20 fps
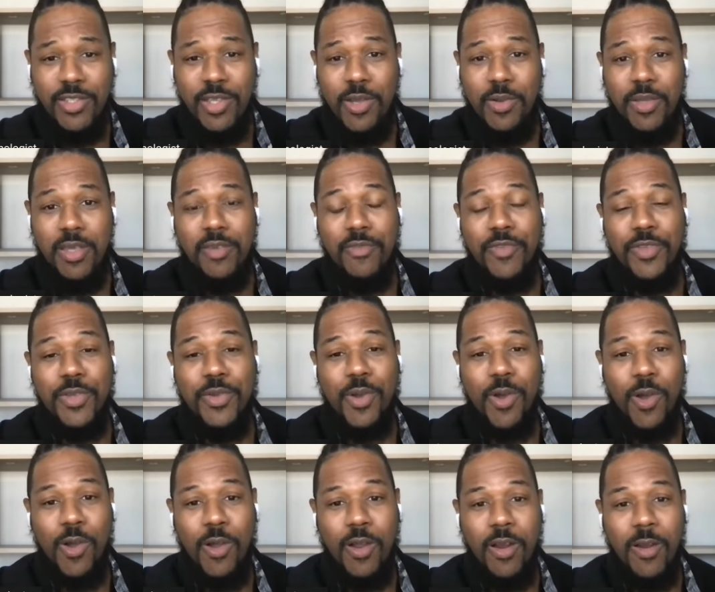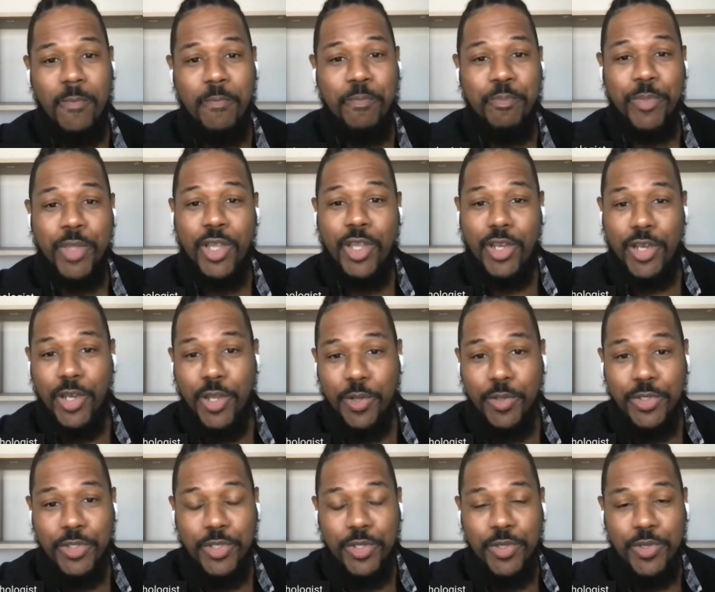So if you are
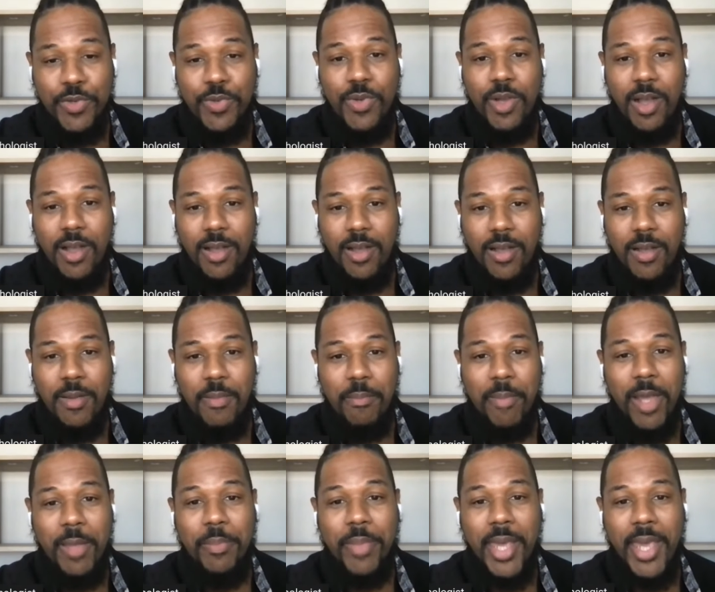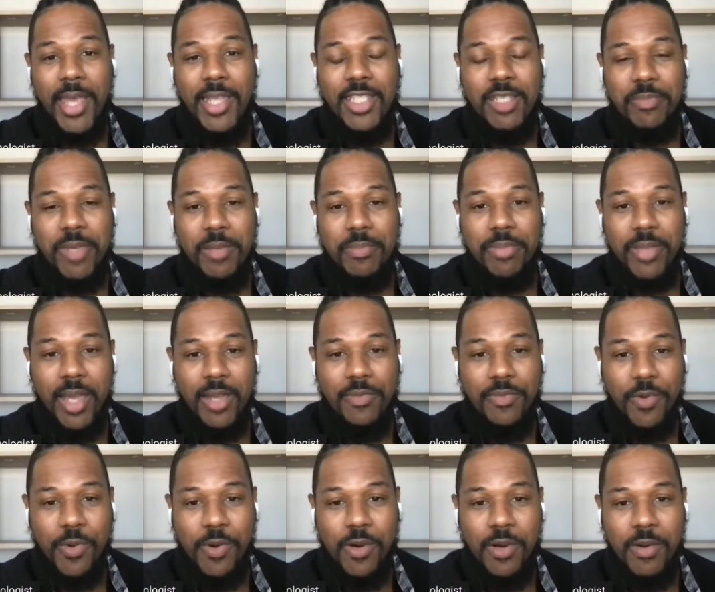new to my page and my
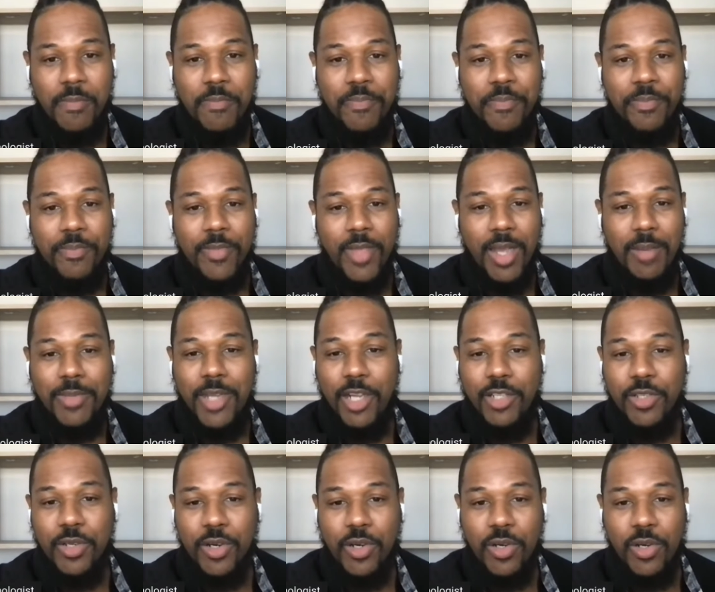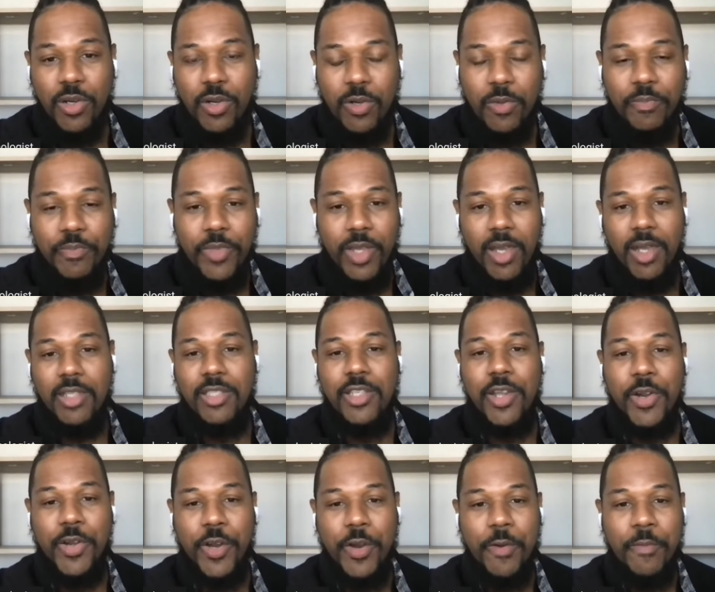platform, I'm Dr. Earl
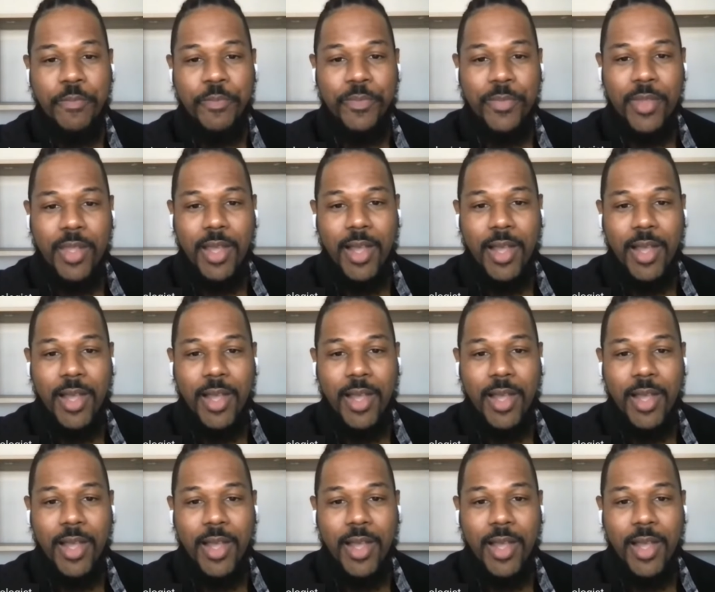Turner.